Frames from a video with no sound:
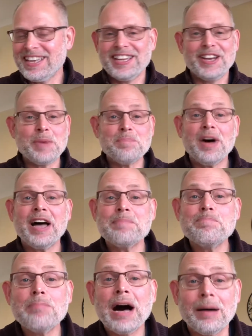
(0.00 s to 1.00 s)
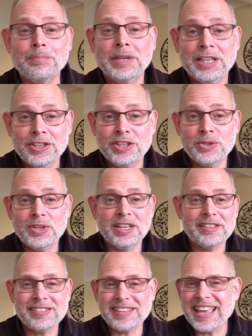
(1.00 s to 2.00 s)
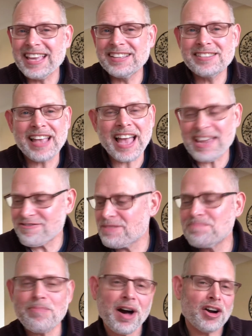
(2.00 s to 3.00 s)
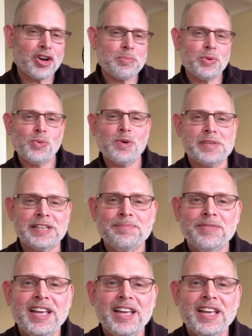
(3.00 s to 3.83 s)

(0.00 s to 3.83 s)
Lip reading: You know, my mum, Eunice, is a remarkable woman.